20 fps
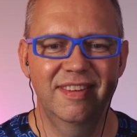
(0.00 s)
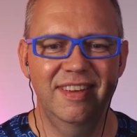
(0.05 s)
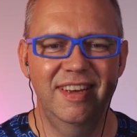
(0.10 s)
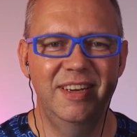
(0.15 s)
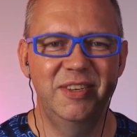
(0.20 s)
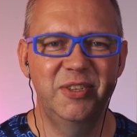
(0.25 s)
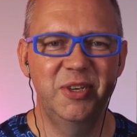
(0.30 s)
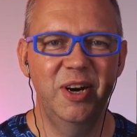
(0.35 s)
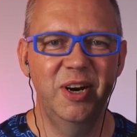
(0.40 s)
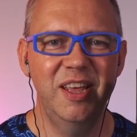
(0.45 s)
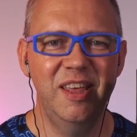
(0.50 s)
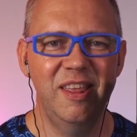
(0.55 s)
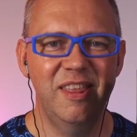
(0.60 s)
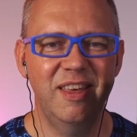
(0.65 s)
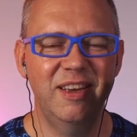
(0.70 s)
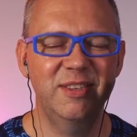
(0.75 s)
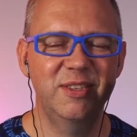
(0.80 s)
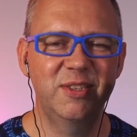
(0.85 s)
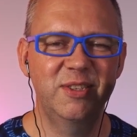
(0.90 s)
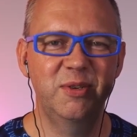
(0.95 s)
Hey Charlie,
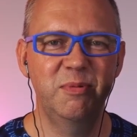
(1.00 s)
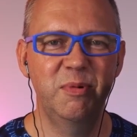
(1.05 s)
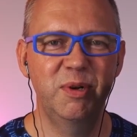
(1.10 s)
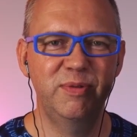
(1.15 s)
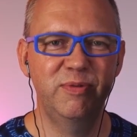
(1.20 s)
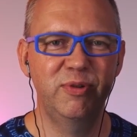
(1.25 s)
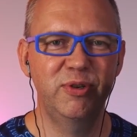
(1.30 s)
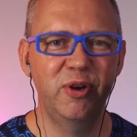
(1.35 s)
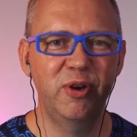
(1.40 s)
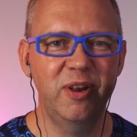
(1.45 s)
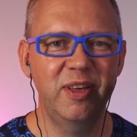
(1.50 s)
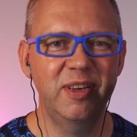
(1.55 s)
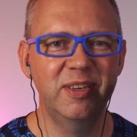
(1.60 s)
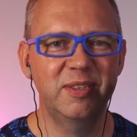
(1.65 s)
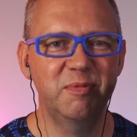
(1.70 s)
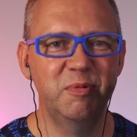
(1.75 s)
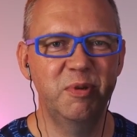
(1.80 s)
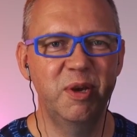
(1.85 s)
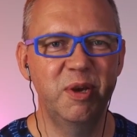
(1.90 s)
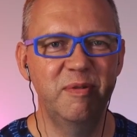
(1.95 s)
thanks so much for joining
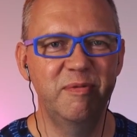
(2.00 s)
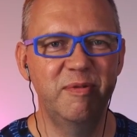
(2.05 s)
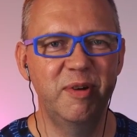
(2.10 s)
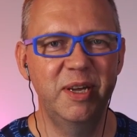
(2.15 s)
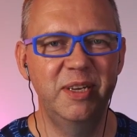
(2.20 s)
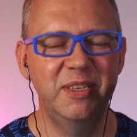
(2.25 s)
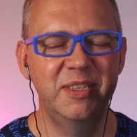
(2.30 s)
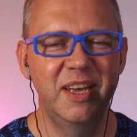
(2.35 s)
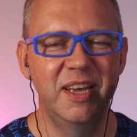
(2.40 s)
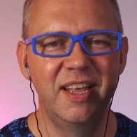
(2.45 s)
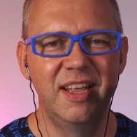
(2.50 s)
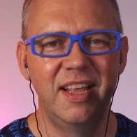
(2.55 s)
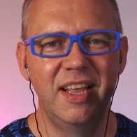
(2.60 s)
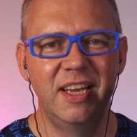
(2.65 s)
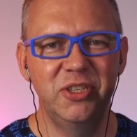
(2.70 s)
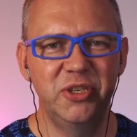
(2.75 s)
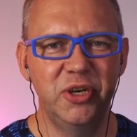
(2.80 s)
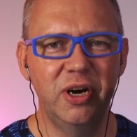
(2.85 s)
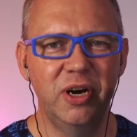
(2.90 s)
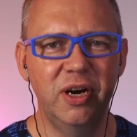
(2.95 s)
us. We can find
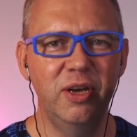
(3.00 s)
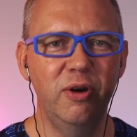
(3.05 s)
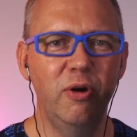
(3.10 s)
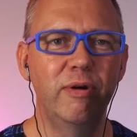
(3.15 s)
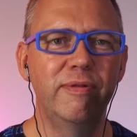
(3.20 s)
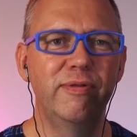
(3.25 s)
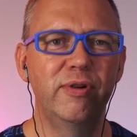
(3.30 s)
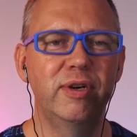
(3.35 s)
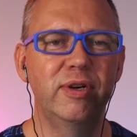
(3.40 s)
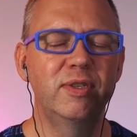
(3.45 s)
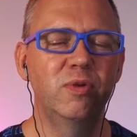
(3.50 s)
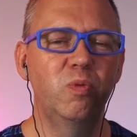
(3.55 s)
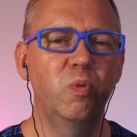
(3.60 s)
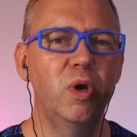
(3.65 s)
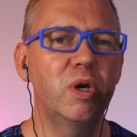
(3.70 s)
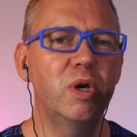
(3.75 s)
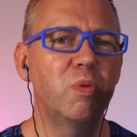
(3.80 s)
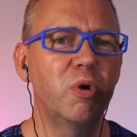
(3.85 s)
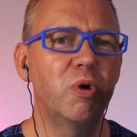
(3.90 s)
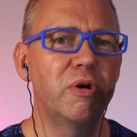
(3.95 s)
Charlie over at
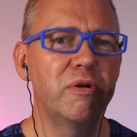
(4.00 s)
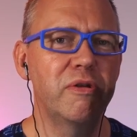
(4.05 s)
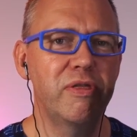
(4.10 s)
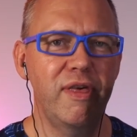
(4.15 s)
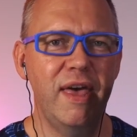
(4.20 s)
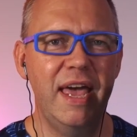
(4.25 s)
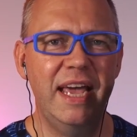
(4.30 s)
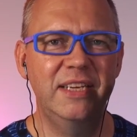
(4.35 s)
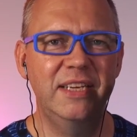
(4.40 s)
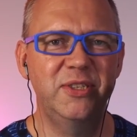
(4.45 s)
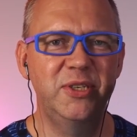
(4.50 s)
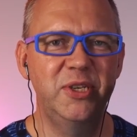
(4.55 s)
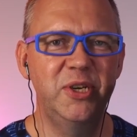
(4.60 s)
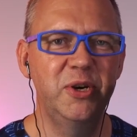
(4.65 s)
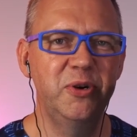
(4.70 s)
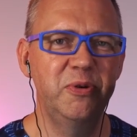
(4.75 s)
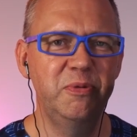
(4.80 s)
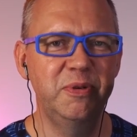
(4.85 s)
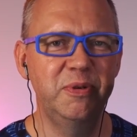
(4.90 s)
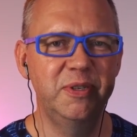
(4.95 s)

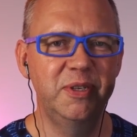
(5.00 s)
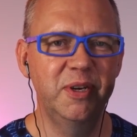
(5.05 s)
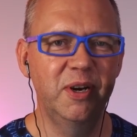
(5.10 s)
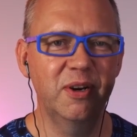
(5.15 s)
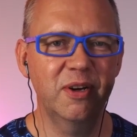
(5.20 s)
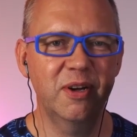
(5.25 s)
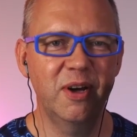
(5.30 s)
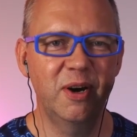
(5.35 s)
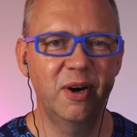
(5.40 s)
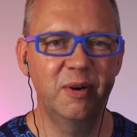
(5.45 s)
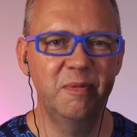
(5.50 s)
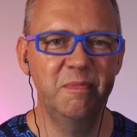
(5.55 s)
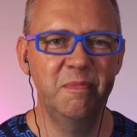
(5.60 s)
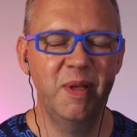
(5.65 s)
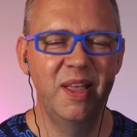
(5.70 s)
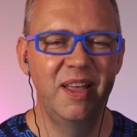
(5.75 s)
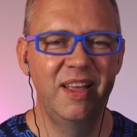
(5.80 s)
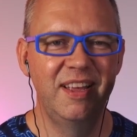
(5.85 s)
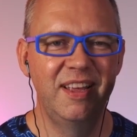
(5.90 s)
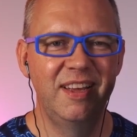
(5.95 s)

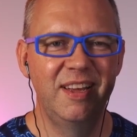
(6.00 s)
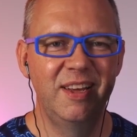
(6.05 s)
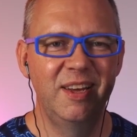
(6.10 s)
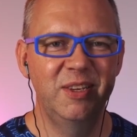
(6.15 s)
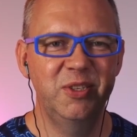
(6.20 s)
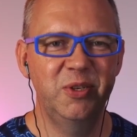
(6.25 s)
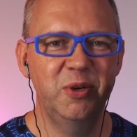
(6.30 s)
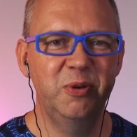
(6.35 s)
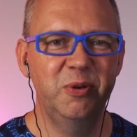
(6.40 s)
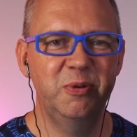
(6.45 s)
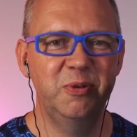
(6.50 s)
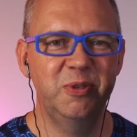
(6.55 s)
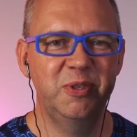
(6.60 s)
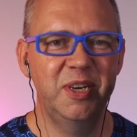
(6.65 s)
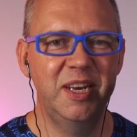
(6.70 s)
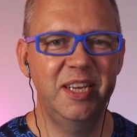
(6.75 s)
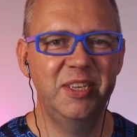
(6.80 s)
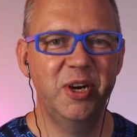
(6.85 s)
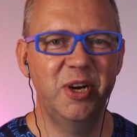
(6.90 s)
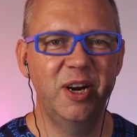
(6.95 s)
whitworthseo.com. So
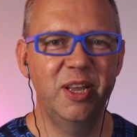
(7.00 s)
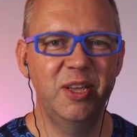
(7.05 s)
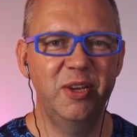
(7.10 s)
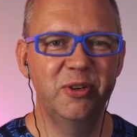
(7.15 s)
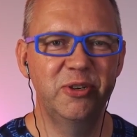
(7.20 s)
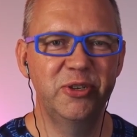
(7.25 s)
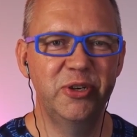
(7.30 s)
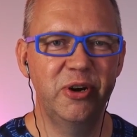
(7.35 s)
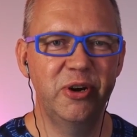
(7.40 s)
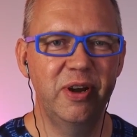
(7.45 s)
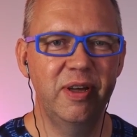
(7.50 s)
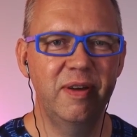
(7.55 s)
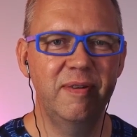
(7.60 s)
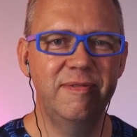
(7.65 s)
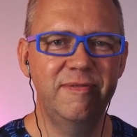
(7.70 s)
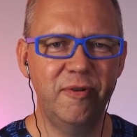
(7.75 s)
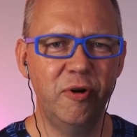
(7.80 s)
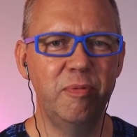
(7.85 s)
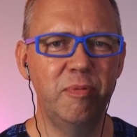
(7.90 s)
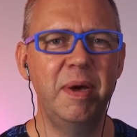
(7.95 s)
today, Charlie, you're sharing
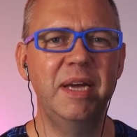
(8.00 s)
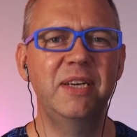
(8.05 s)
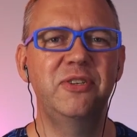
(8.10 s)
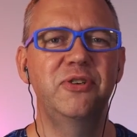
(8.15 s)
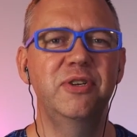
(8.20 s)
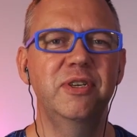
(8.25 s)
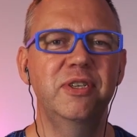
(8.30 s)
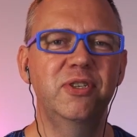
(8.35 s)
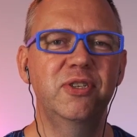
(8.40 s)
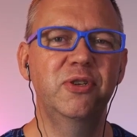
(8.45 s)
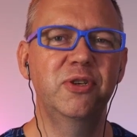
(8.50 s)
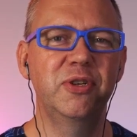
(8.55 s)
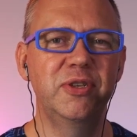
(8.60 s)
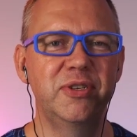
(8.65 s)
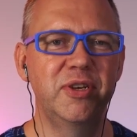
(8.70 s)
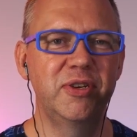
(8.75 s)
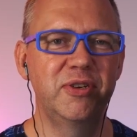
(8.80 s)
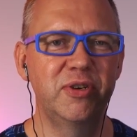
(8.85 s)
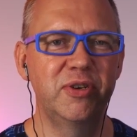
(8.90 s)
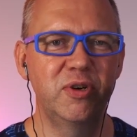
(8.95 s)
4 metrics to
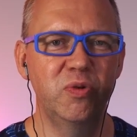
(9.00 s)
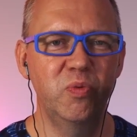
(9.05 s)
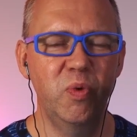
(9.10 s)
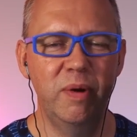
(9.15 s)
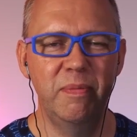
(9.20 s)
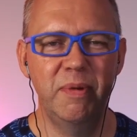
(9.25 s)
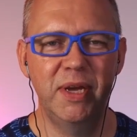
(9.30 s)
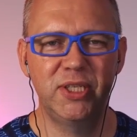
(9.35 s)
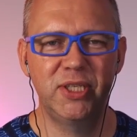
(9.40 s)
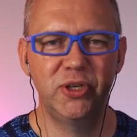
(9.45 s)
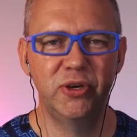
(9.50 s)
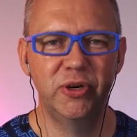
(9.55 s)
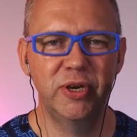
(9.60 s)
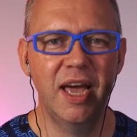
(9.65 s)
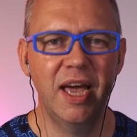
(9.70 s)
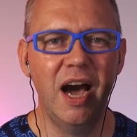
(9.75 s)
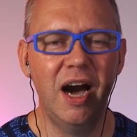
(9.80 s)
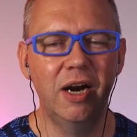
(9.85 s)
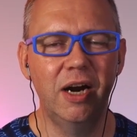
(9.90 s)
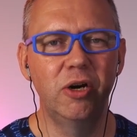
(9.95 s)
consider when
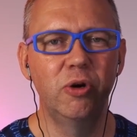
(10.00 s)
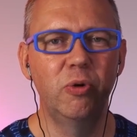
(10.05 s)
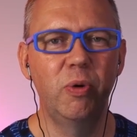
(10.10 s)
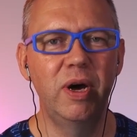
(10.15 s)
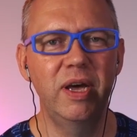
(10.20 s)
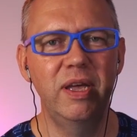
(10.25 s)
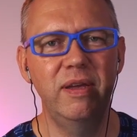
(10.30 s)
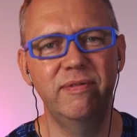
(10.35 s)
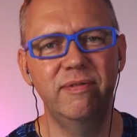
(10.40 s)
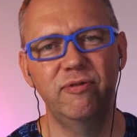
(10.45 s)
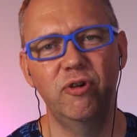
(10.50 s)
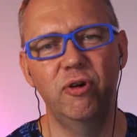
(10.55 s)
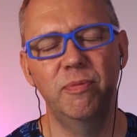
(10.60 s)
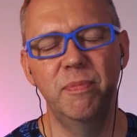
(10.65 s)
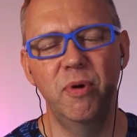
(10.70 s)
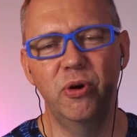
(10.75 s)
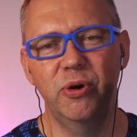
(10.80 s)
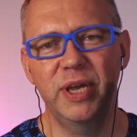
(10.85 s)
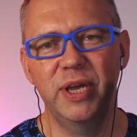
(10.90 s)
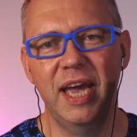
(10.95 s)
measuring ROI
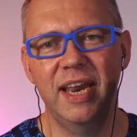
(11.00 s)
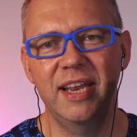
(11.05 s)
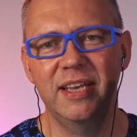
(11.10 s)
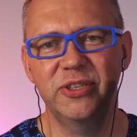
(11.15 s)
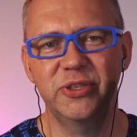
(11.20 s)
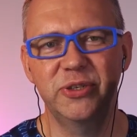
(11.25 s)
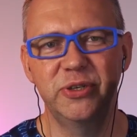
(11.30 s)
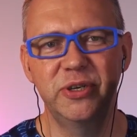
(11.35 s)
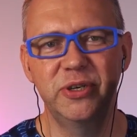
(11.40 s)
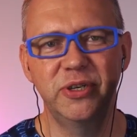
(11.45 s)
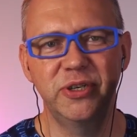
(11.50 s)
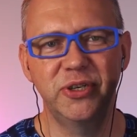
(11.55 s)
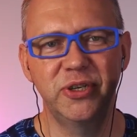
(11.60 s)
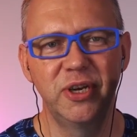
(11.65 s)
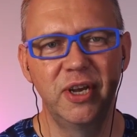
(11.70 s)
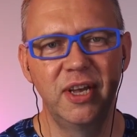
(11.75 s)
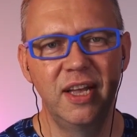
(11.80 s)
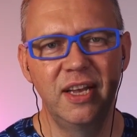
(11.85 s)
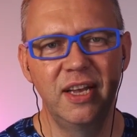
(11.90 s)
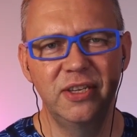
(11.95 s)
from organic search,
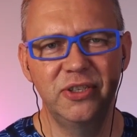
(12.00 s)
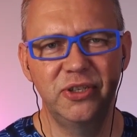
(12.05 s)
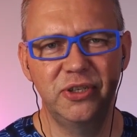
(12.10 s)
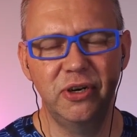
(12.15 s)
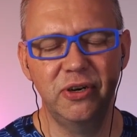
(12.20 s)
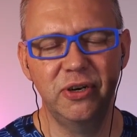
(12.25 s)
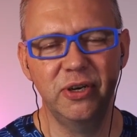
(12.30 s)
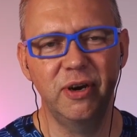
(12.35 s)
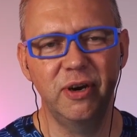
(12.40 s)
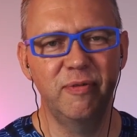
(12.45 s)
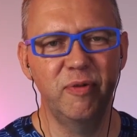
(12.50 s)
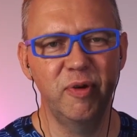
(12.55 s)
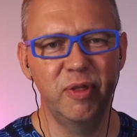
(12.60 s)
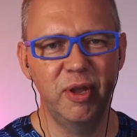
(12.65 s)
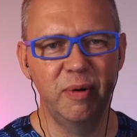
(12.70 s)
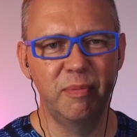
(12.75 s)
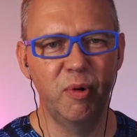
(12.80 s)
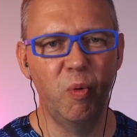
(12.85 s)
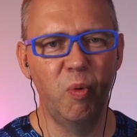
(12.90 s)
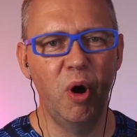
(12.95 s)
starting off with
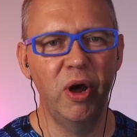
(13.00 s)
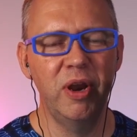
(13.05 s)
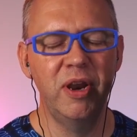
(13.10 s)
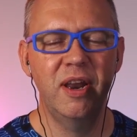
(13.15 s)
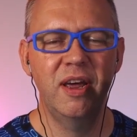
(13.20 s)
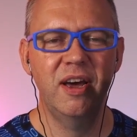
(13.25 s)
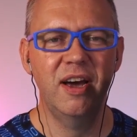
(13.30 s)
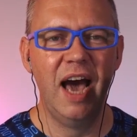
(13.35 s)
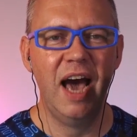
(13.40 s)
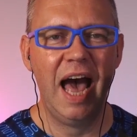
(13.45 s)
number 1,